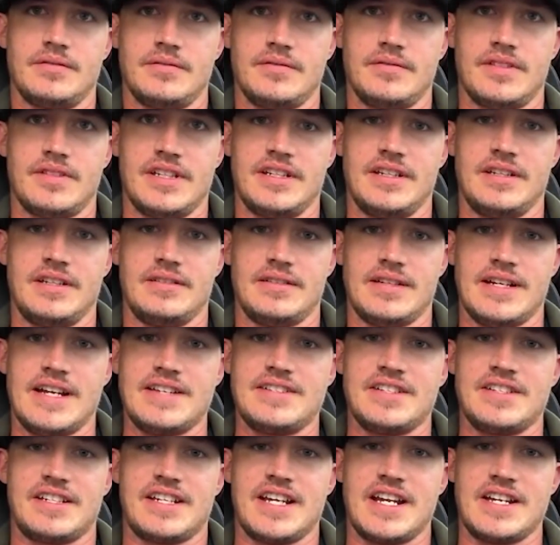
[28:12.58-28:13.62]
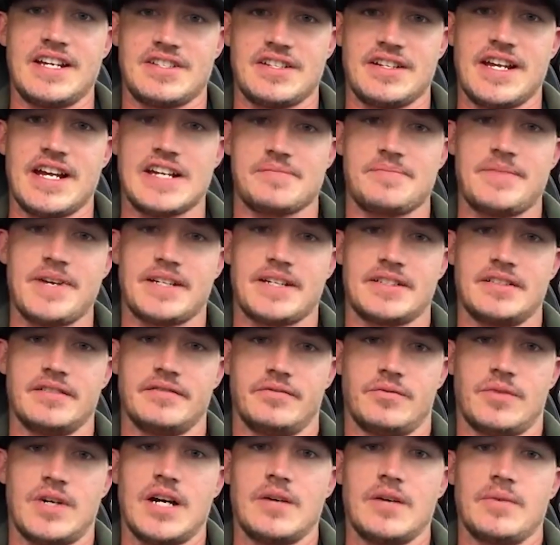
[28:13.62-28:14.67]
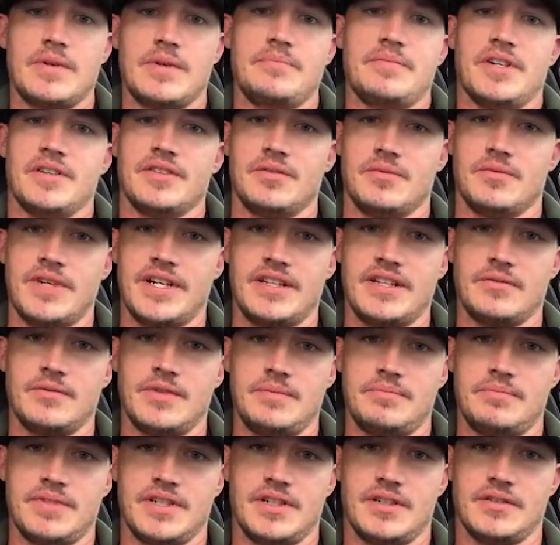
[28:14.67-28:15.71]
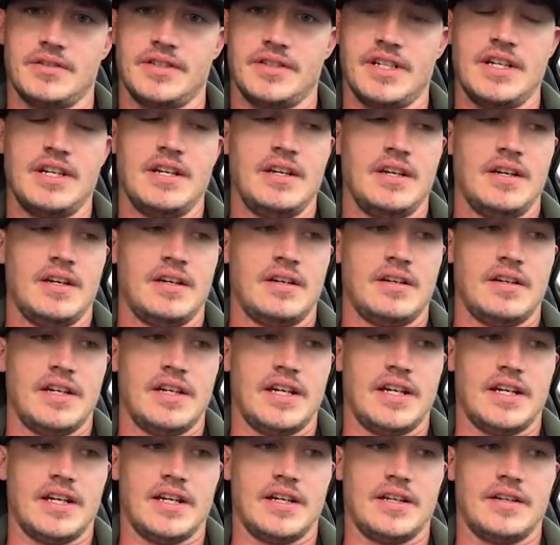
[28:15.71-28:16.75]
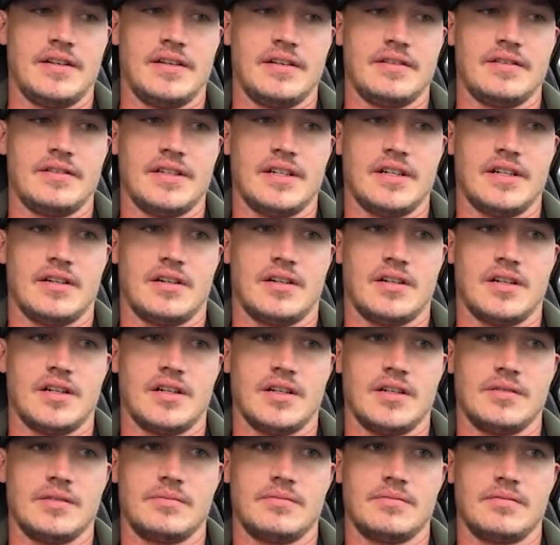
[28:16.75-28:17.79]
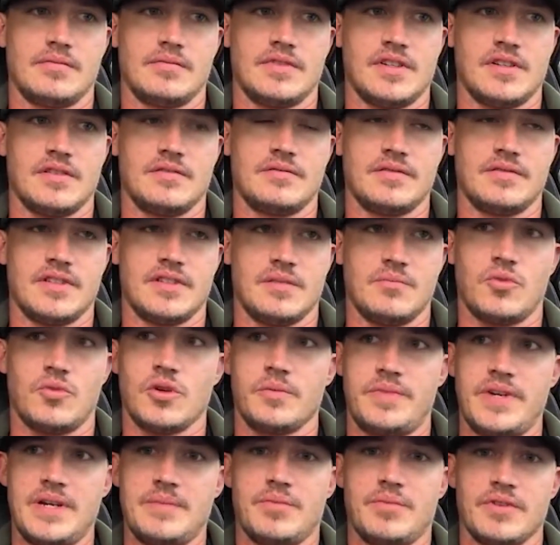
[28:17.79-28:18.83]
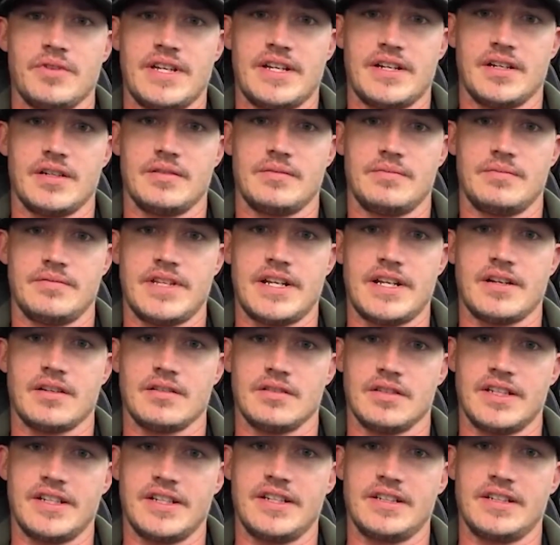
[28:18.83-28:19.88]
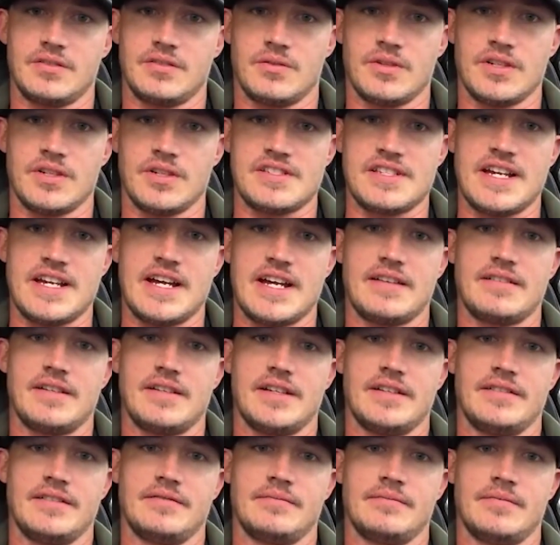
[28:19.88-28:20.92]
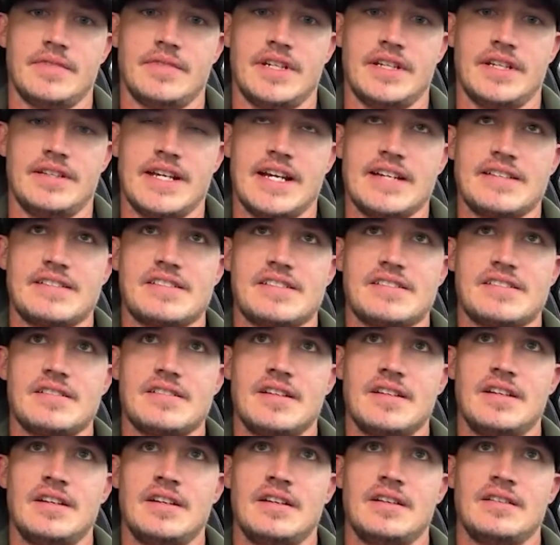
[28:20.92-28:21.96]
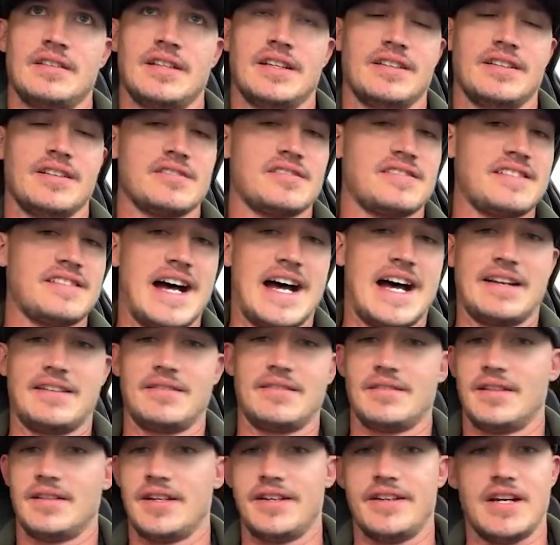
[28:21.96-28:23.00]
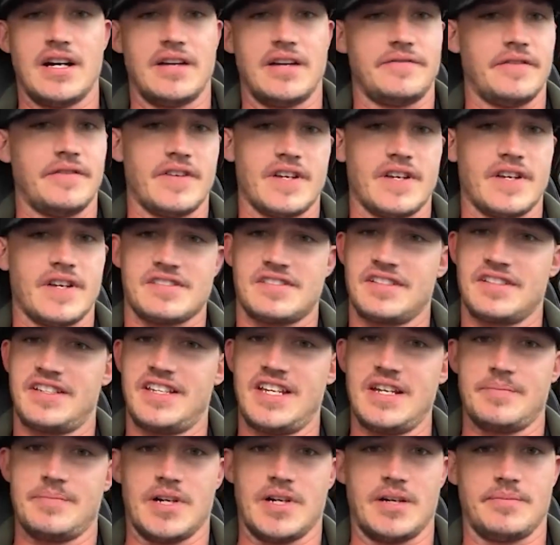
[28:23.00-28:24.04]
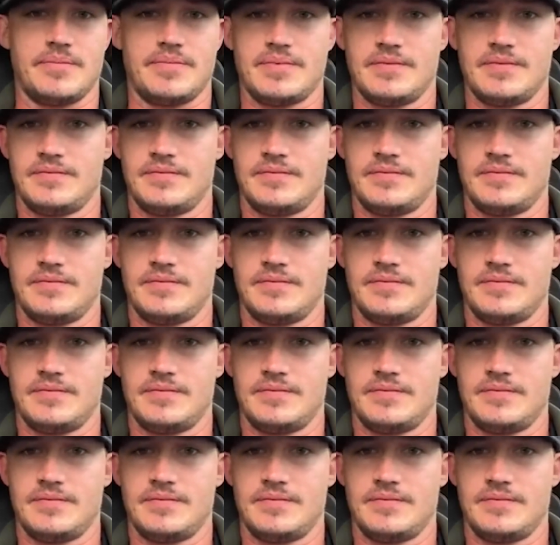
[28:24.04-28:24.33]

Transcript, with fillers: the education aspect of why we build the way that we build and there are there there are more people that are that are leaning towards that and and that's and there's not enough of us to keep up